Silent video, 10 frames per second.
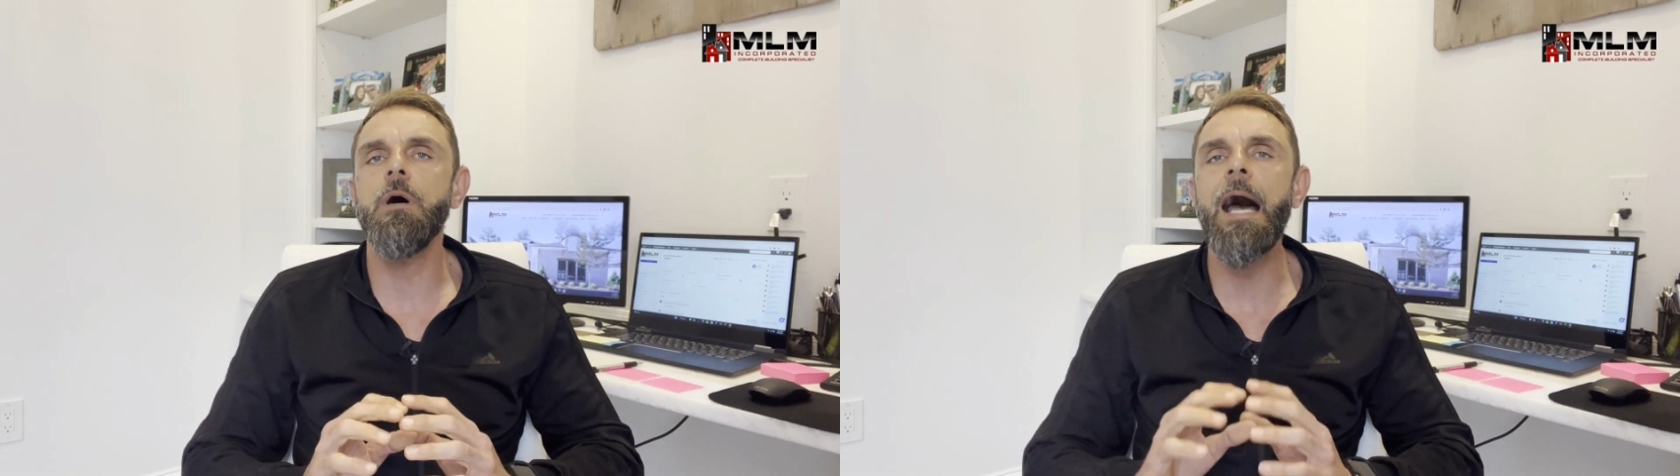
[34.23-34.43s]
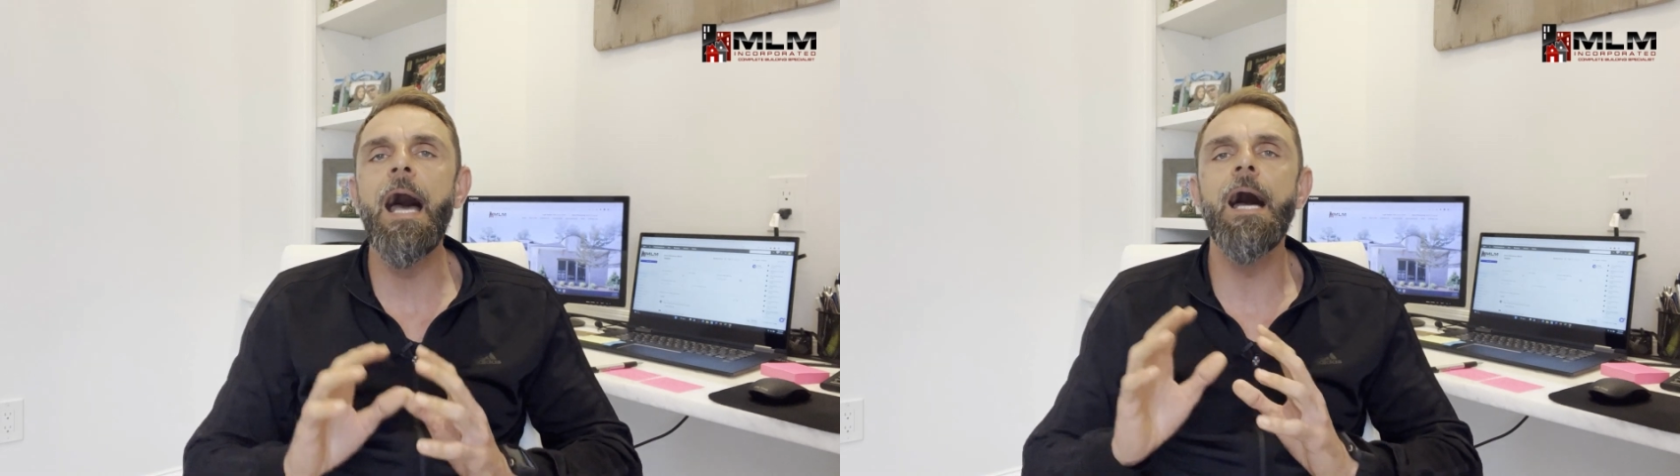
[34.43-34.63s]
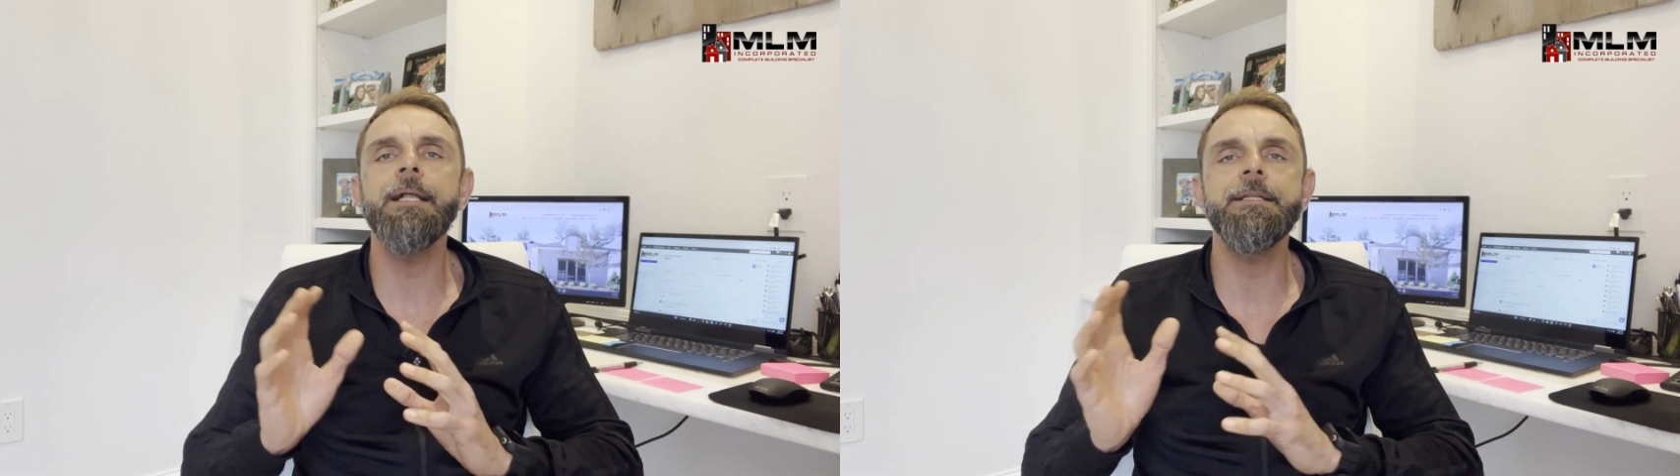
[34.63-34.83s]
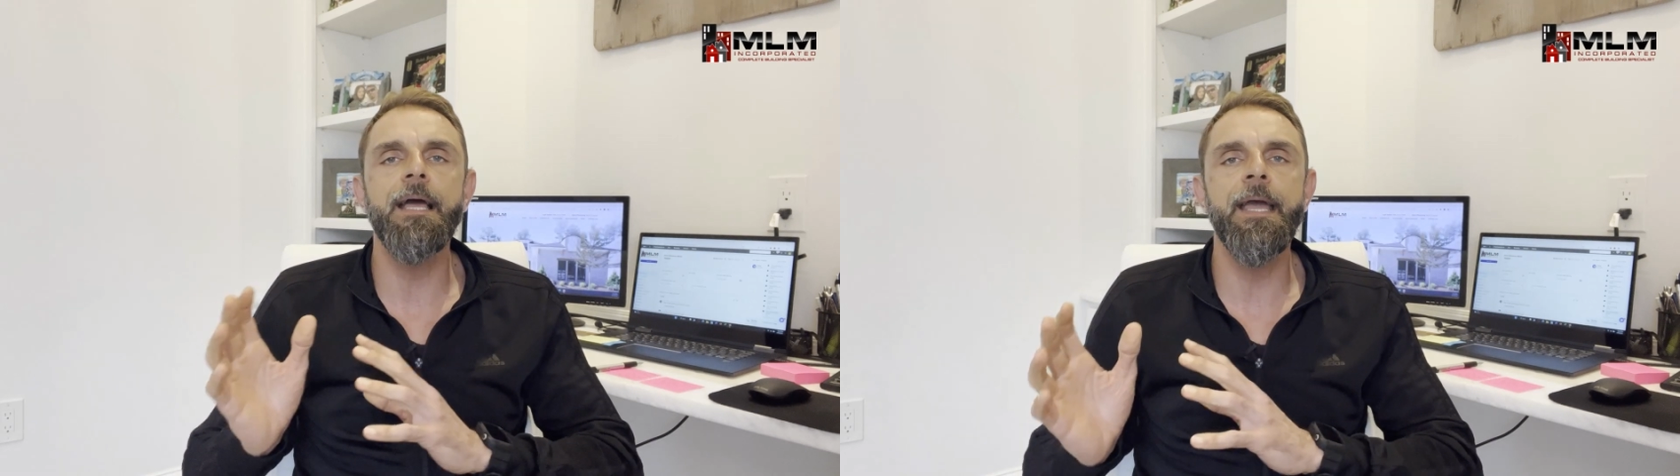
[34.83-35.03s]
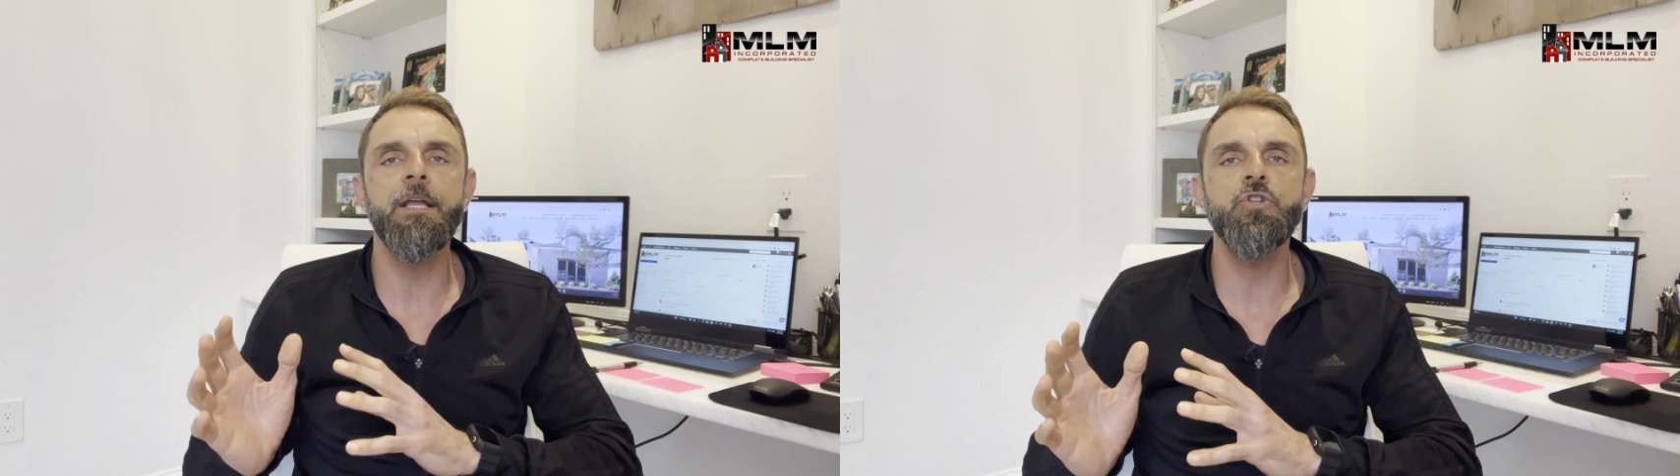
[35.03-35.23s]
add
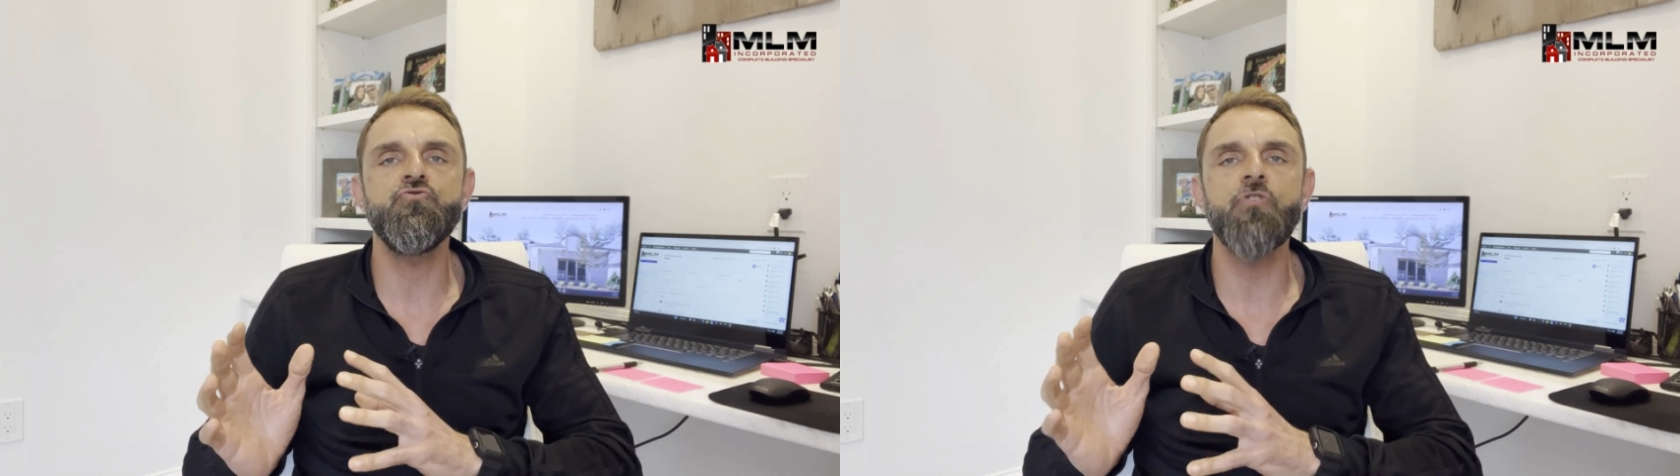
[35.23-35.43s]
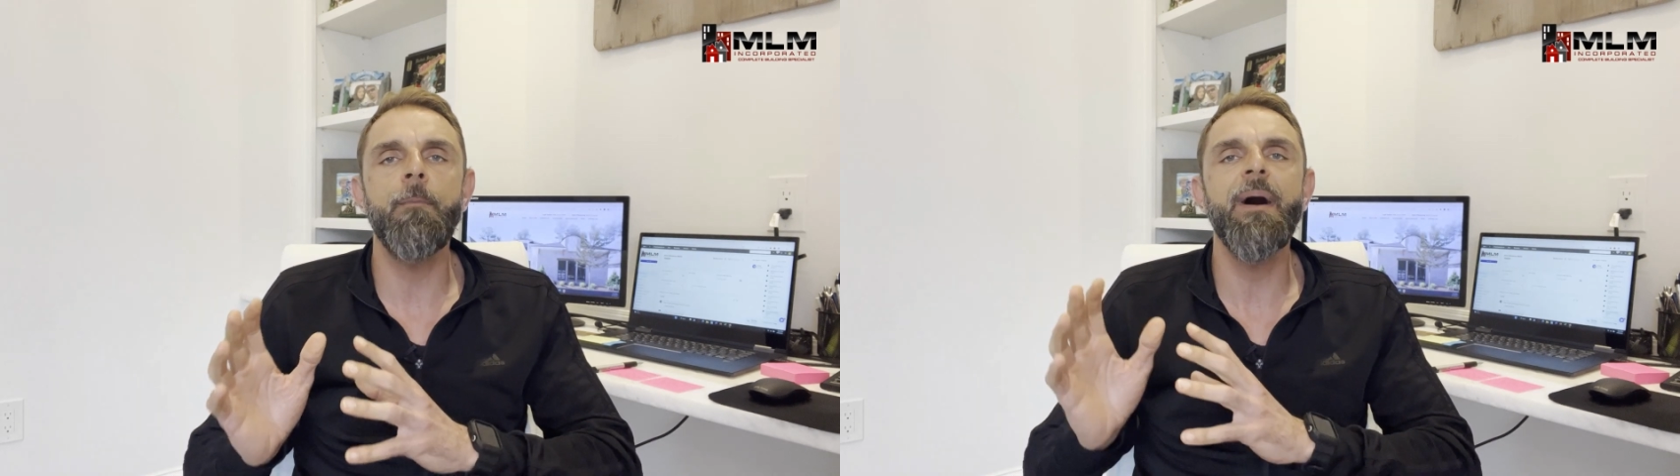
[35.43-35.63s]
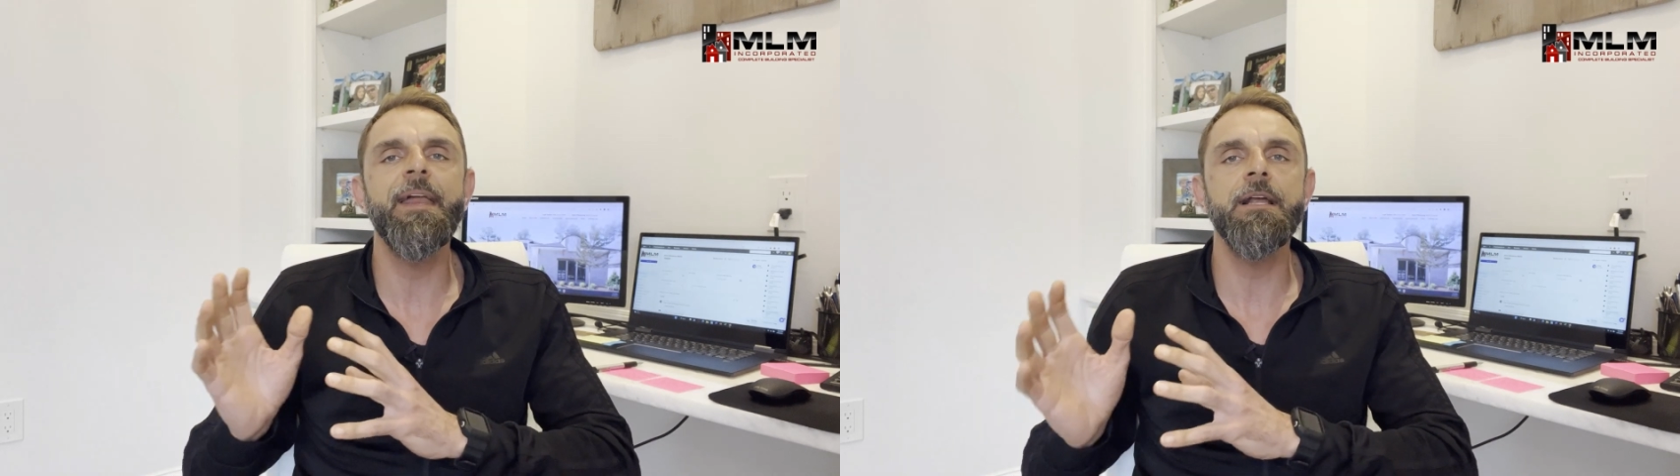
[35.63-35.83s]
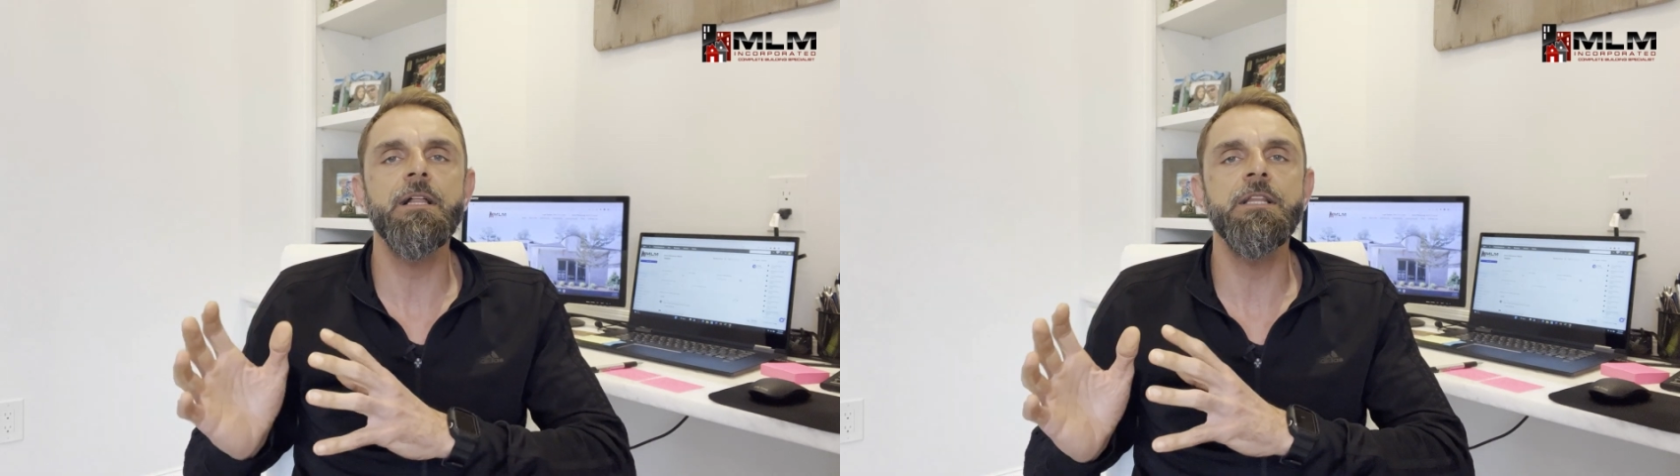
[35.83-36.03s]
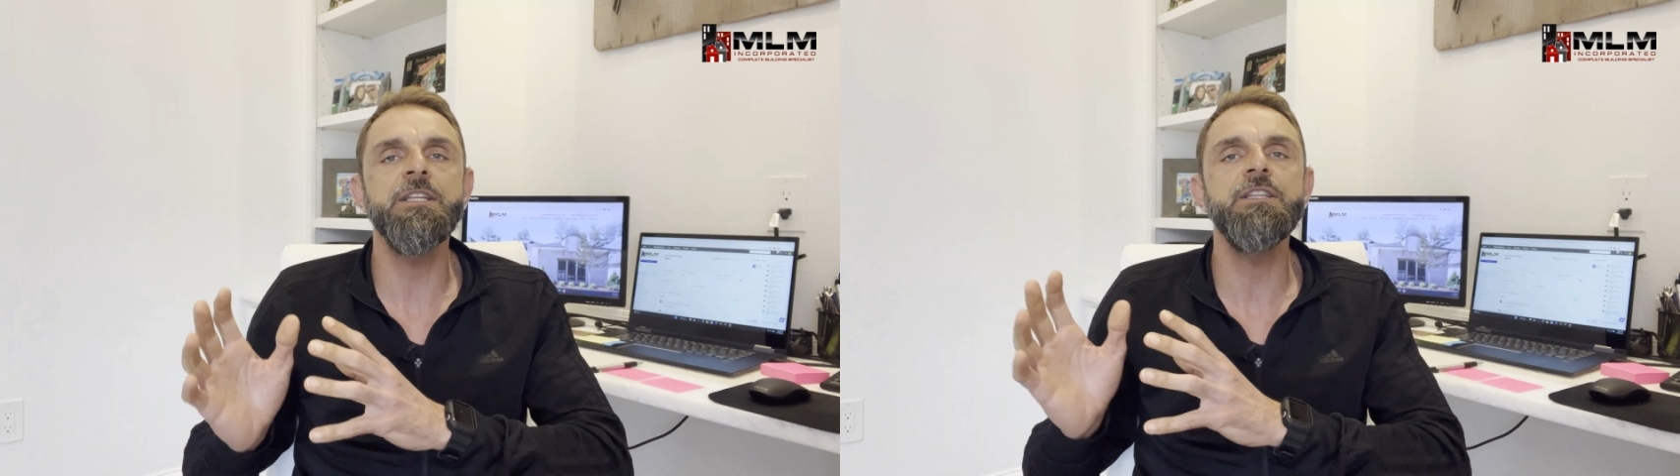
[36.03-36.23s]
a
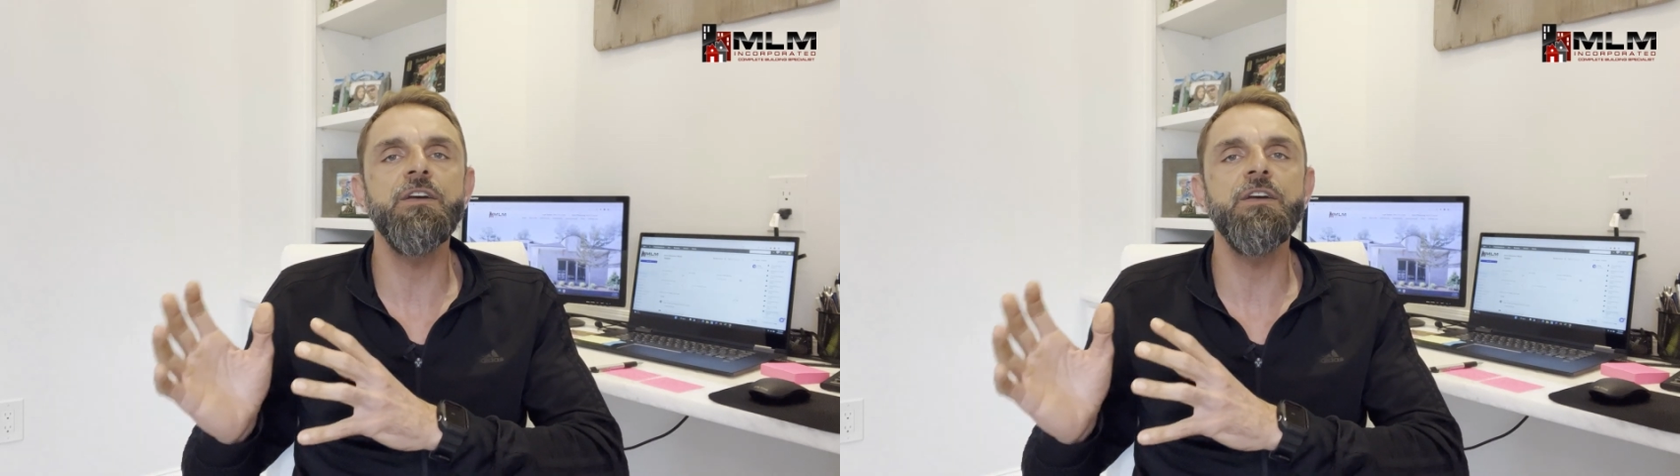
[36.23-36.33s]
dramatically